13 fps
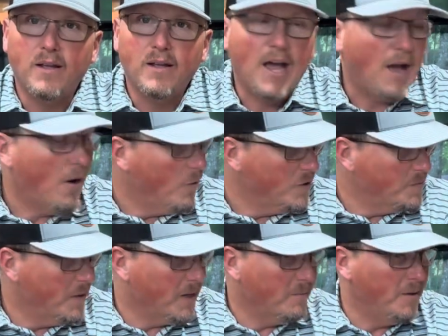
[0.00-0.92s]
I always
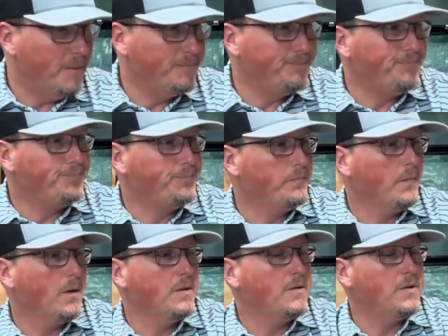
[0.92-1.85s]
pick them up.
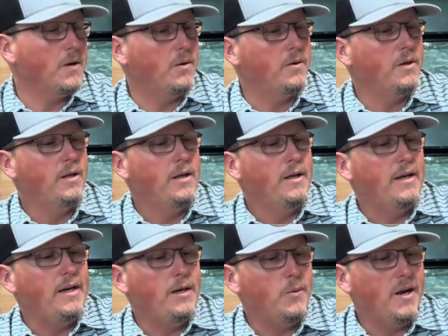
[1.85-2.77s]
So,
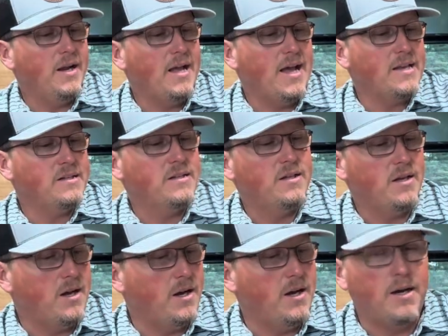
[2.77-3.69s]
anyway, guys,
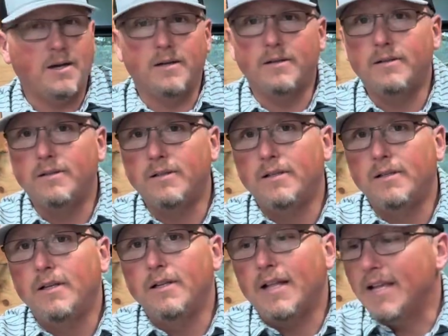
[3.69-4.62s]

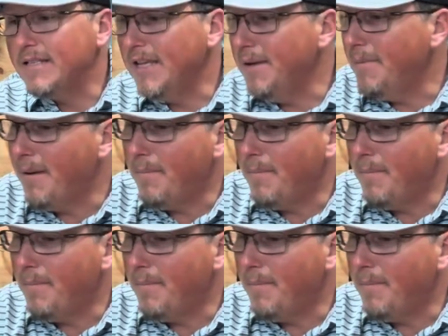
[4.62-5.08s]
that's the eBay